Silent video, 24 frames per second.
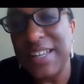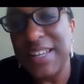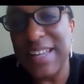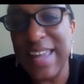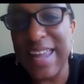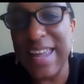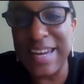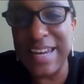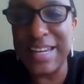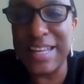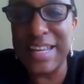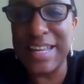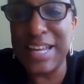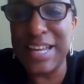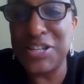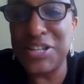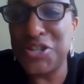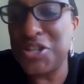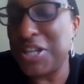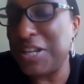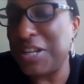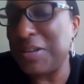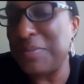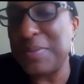
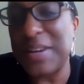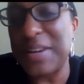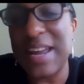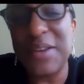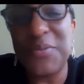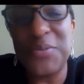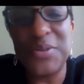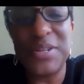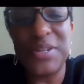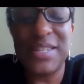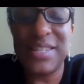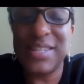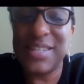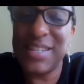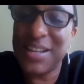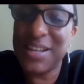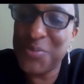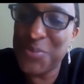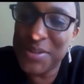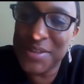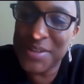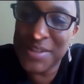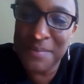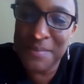ADHD, but I would
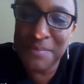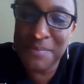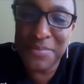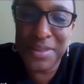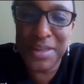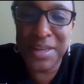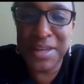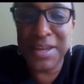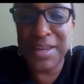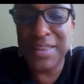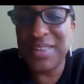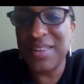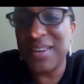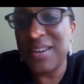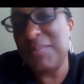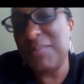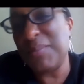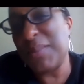stick with something and then I'm